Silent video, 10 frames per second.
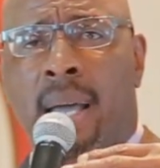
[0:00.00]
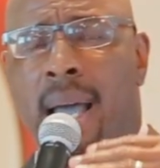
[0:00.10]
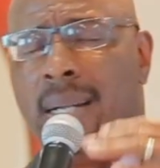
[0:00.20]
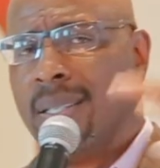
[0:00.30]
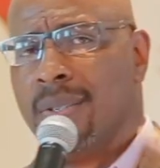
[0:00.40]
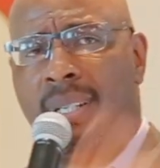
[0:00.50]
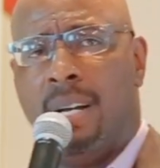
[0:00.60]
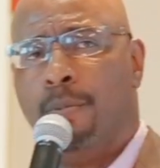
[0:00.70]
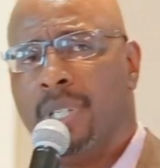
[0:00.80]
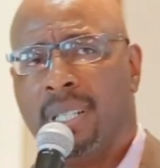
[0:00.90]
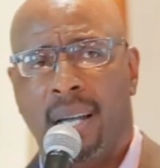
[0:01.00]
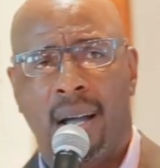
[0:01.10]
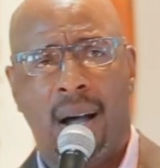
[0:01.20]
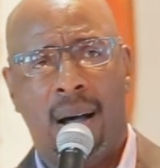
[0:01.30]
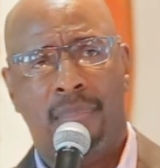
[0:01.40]
And so some would say,
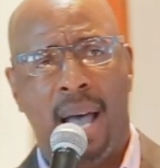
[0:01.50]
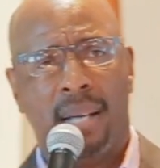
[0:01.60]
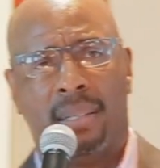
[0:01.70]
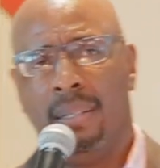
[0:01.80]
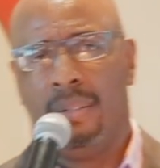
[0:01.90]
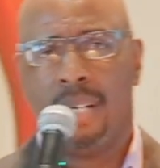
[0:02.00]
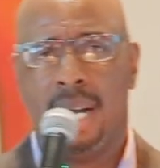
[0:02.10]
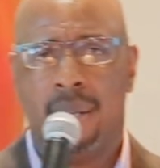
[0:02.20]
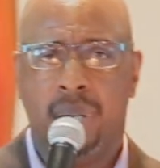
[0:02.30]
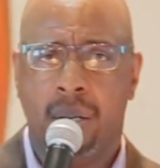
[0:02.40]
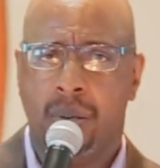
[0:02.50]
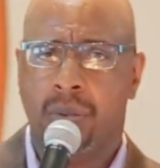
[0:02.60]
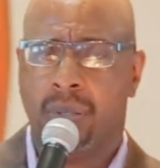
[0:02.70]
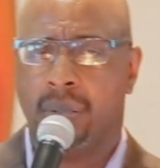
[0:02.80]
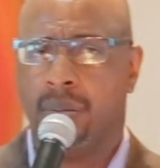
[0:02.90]
ah, oh, Pastor, you trying to be
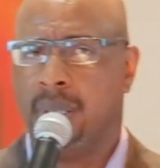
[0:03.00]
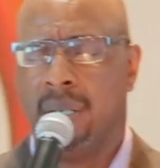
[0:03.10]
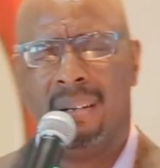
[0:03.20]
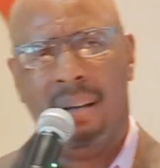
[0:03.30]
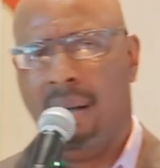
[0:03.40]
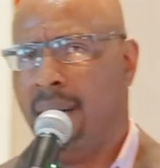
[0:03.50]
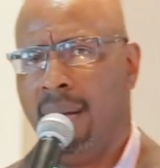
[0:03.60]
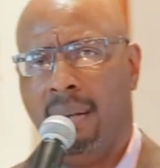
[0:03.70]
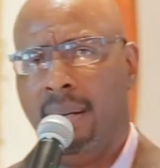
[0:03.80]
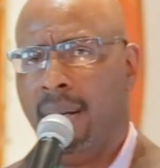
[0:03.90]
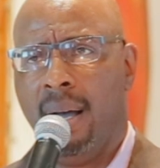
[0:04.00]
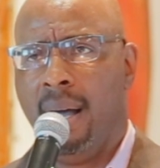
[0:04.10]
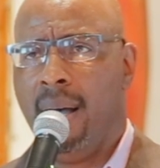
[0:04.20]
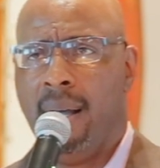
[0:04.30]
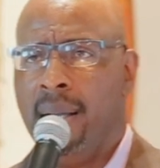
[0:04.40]
old school. And no, no, no, no, no.
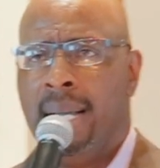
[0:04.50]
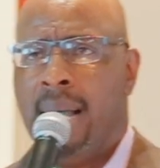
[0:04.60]
Uh-uh.